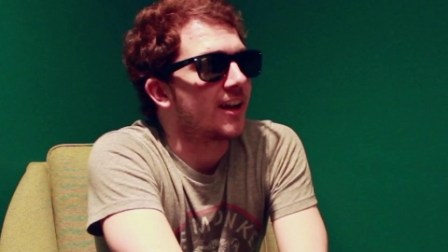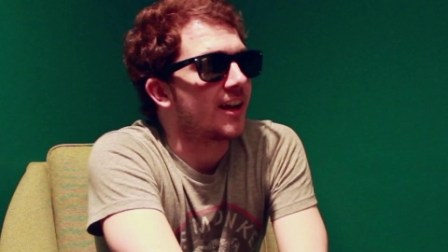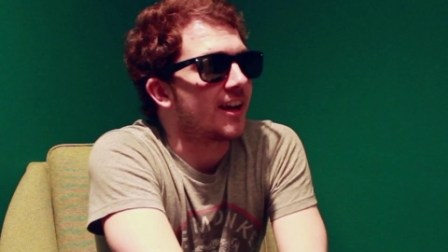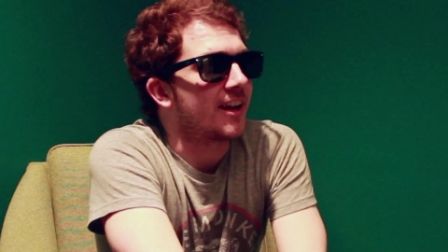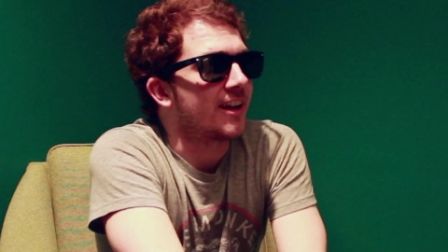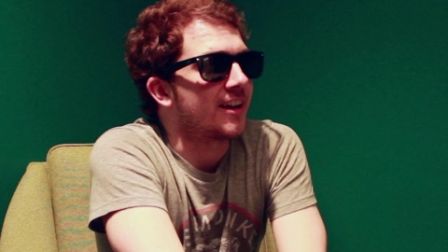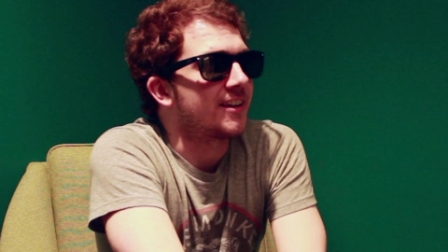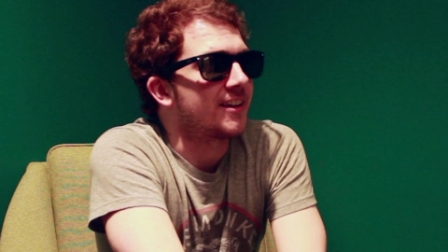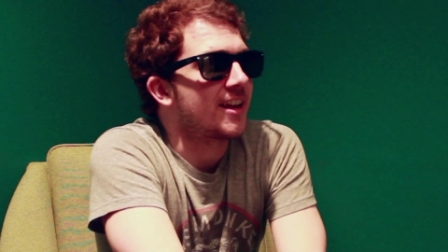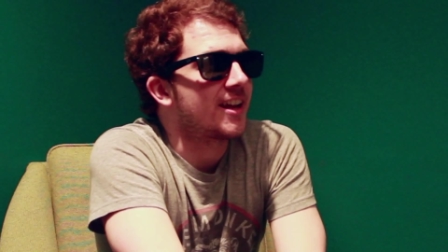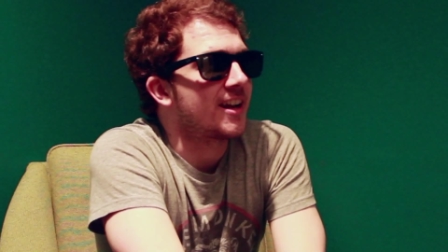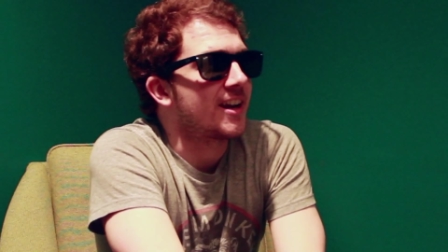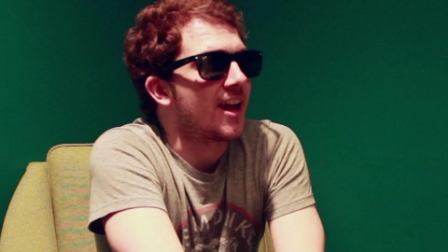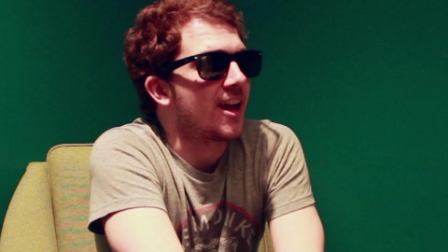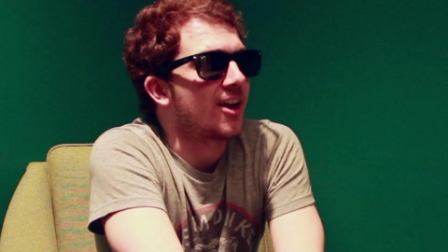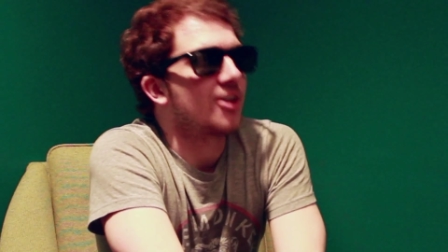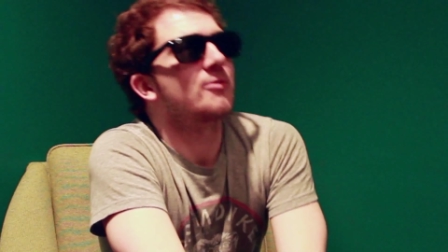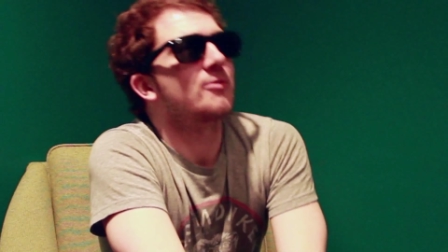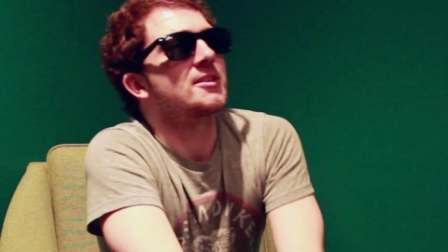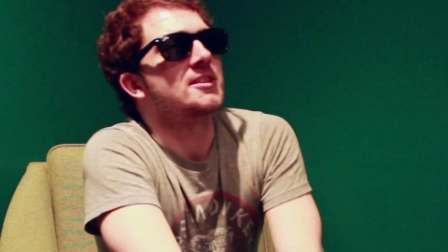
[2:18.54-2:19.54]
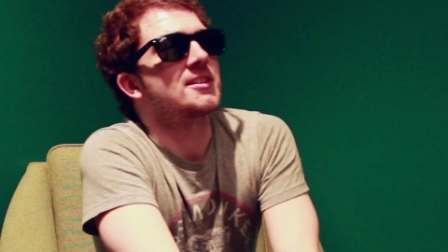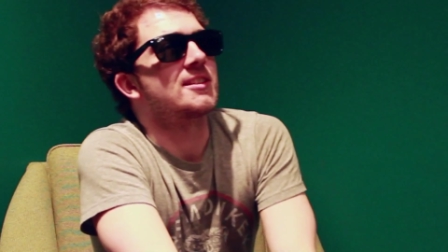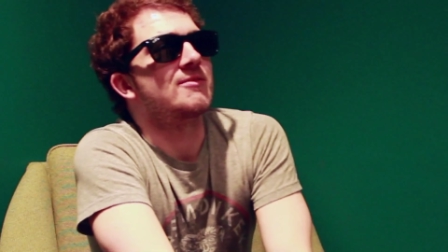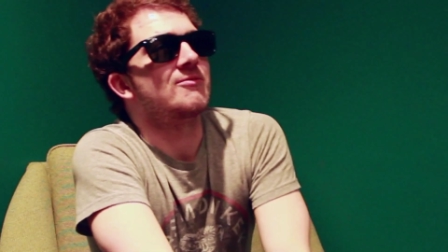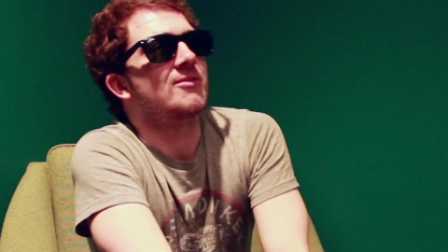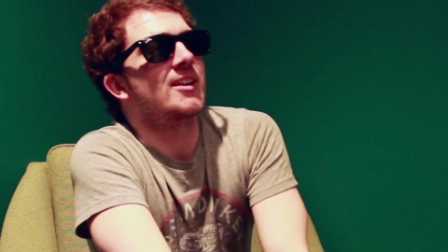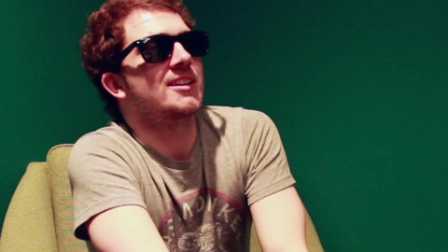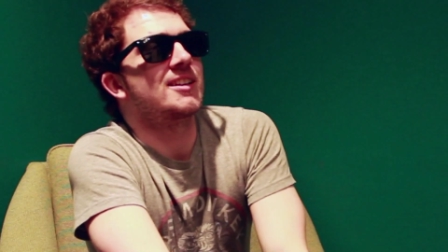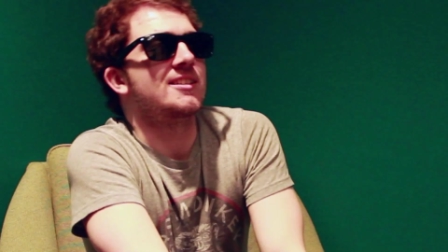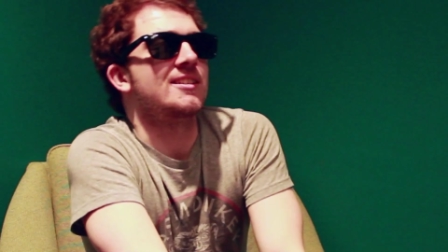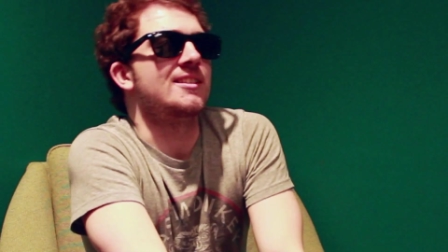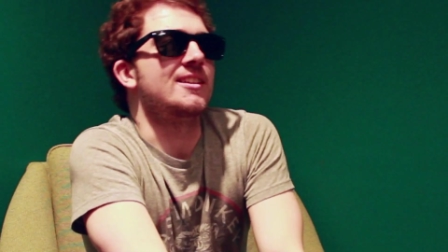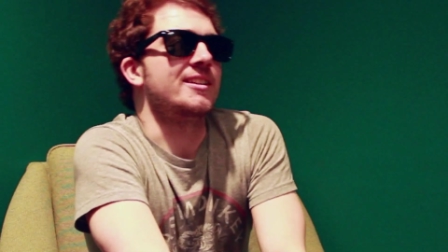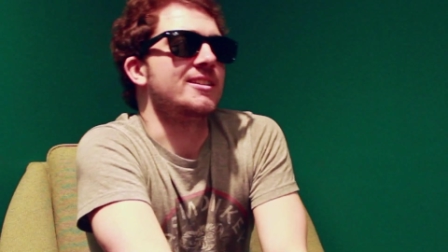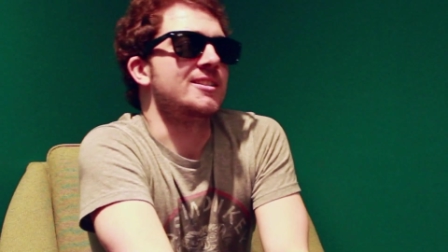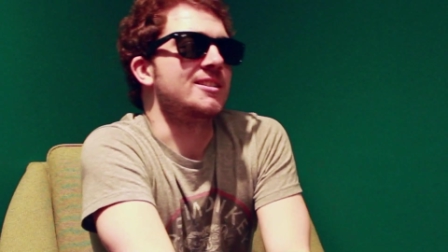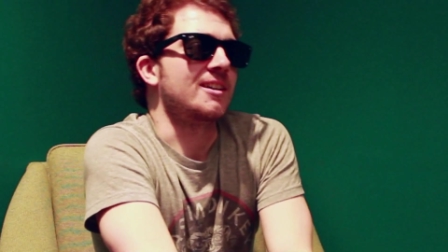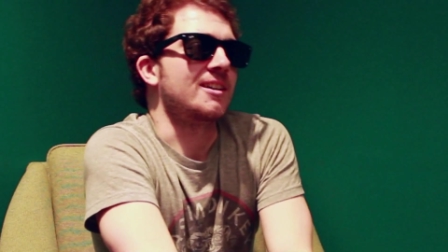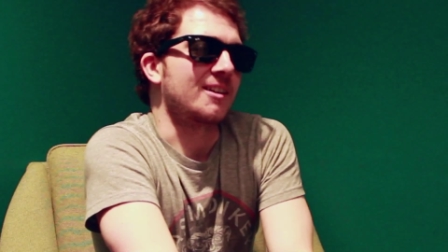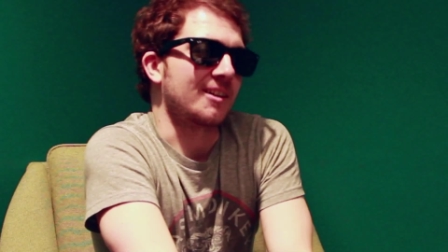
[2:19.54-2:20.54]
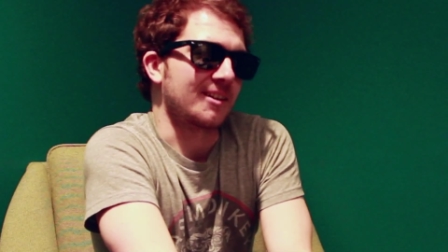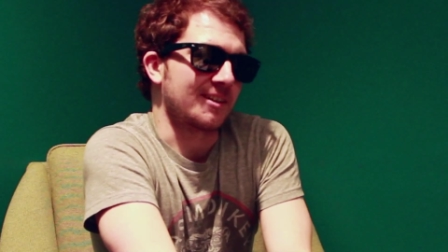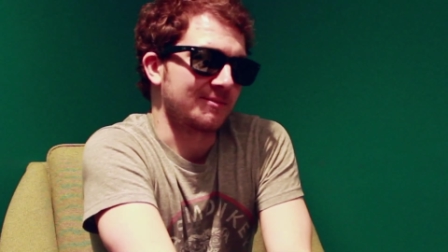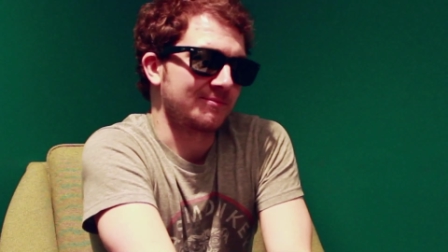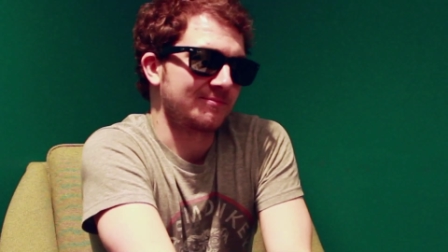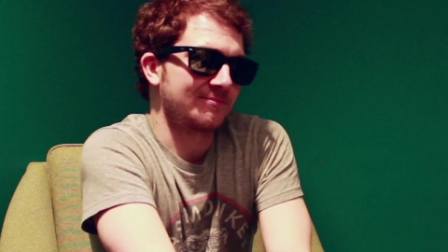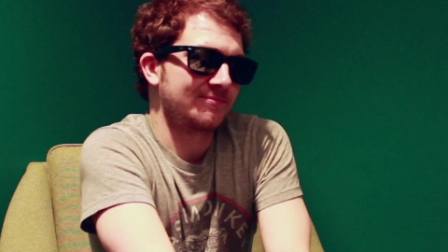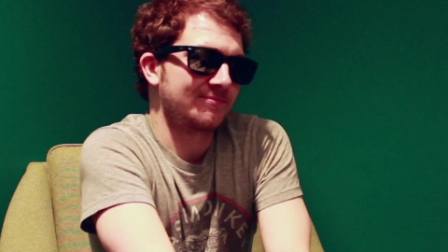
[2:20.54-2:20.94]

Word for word: And then Elvis invented the guitar.